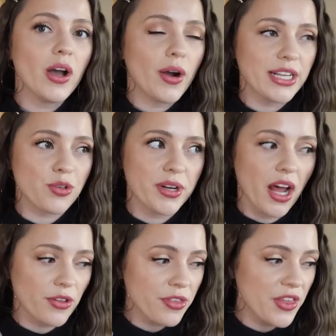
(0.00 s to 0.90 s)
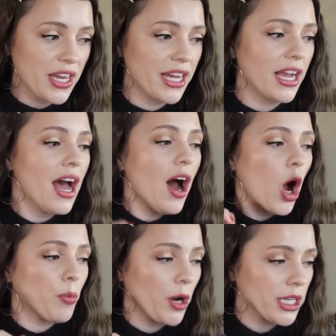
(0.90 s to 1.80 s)
Okay, so another thing
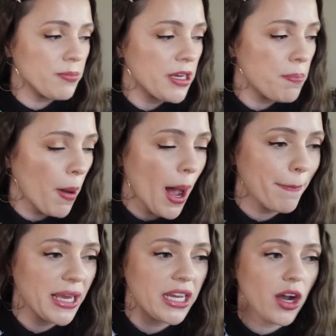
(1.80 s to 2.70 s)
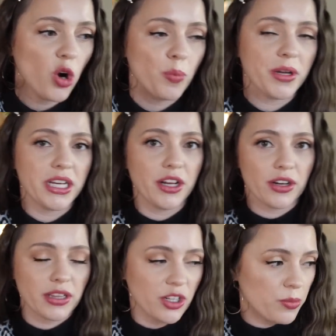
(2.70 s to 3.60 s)
I'll probably be popping open here
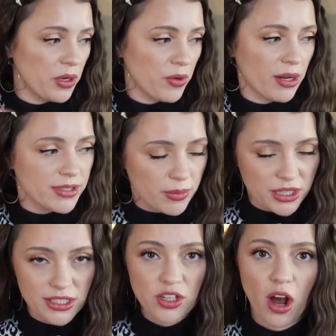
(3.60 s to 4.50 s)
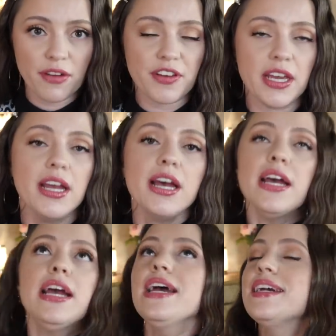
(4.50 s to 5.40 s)
in a little bit when I'm done with this coffee
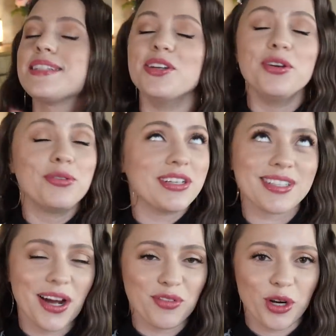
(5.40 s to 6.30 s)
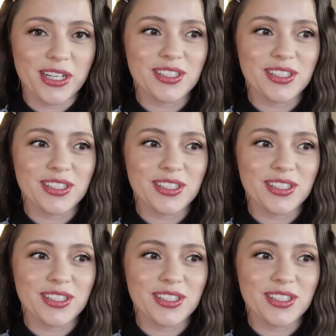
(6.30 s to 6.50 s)
is a new discovery.